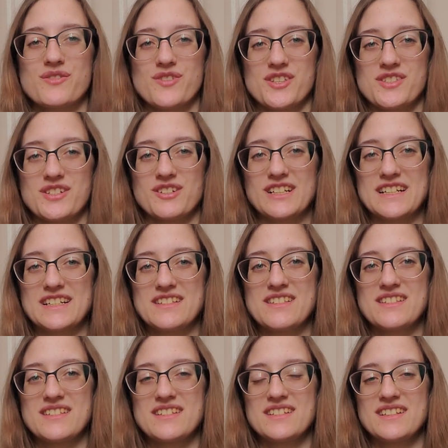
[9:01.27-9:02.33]
of the
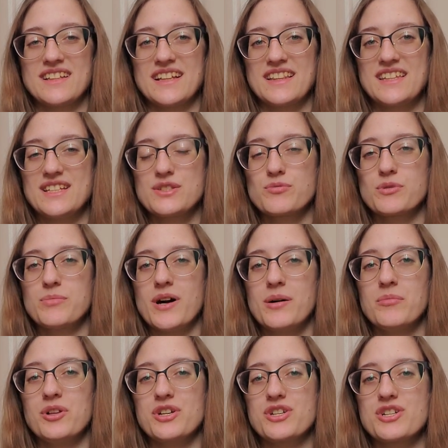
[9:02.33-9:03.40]
series. Like these were
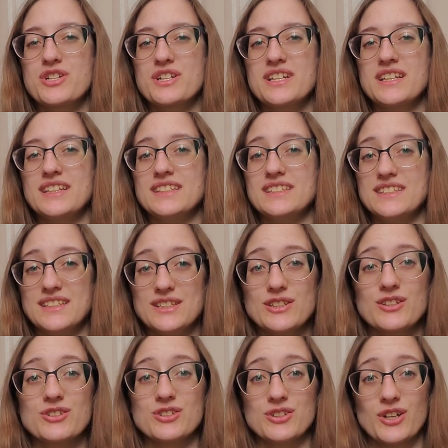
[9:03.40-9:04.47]
published
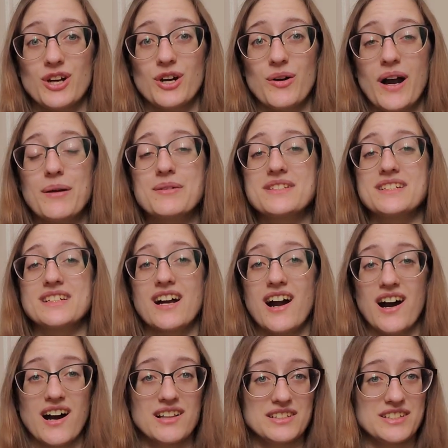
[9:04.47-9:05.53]
years ago. I was in
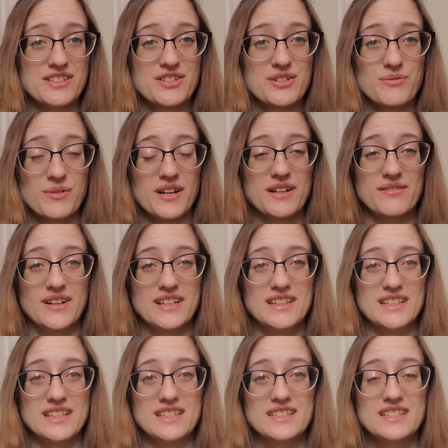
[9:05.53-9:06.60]
college when I read
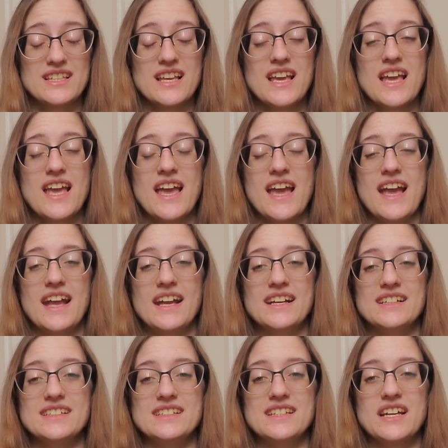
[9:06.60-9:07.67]
these,
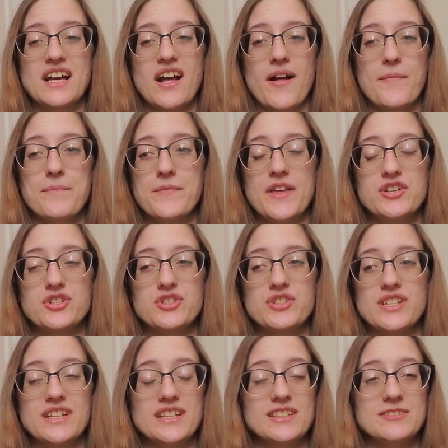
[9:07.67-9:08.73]
and they just
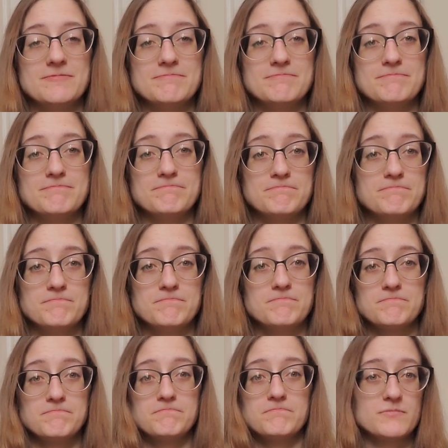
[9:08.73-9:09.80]
didn't
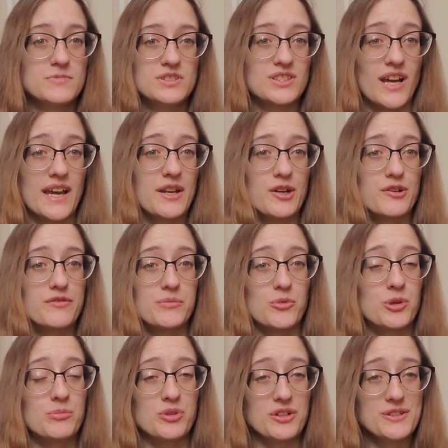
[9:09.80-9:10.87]
sign her for
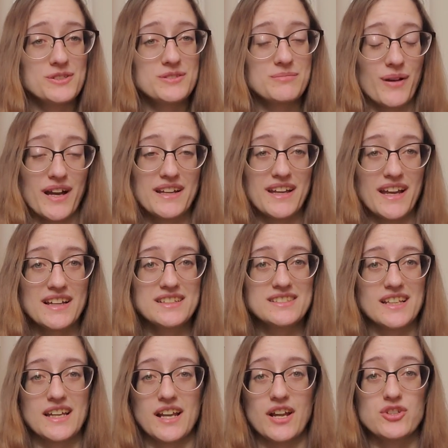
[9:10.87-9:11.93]
more books, I guess,
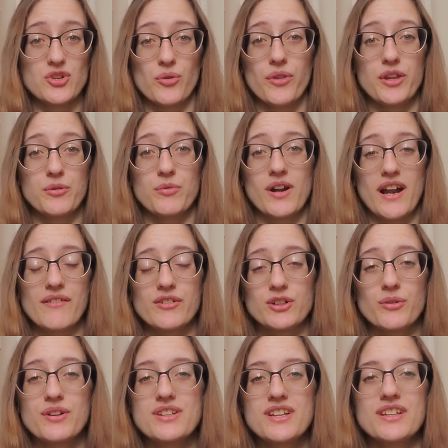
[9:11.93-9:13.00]
and I don't think we're ever
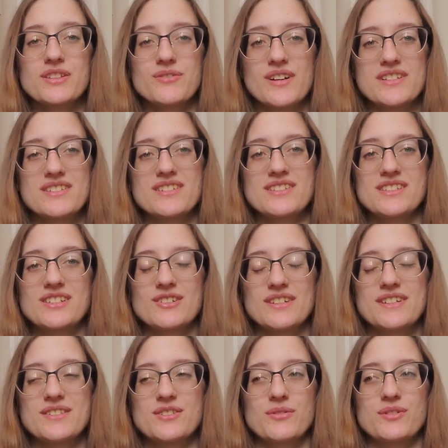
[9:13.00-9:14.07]
going to get the rest of the
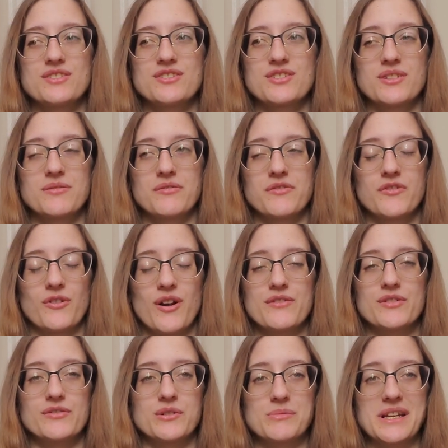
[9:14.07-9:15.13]
series, so it's just going to
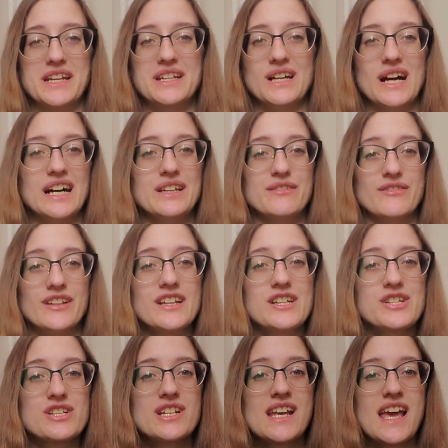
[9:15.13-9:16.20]
forever remain
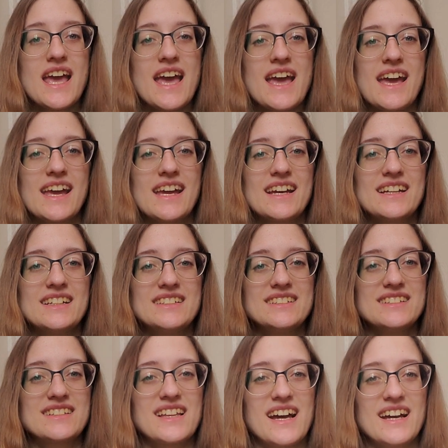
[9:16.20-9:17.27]
unfinished,
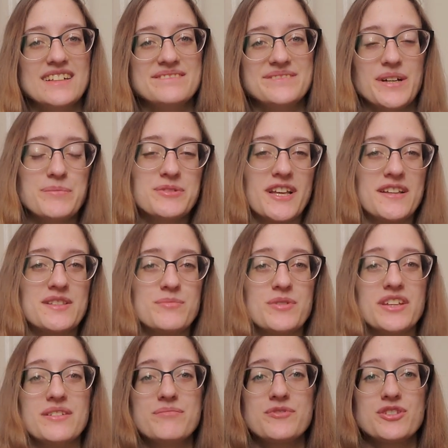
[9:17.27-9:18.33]
and that upsets
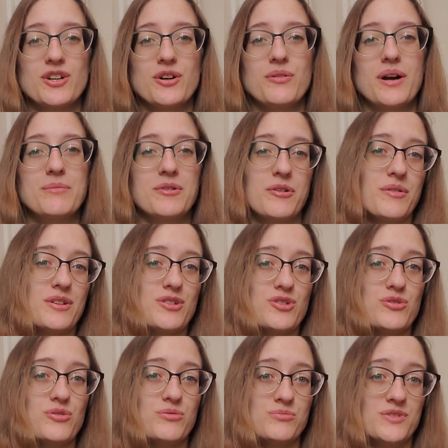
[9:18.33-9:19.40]
me, so I'm going
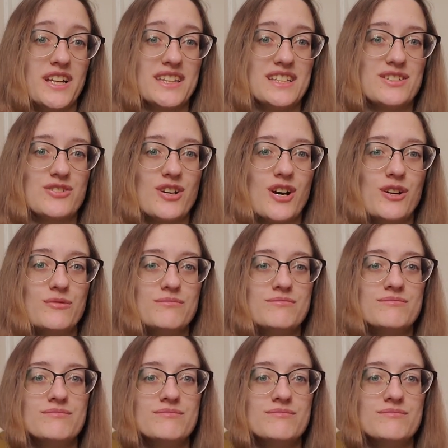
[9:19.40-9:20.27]
to let these go.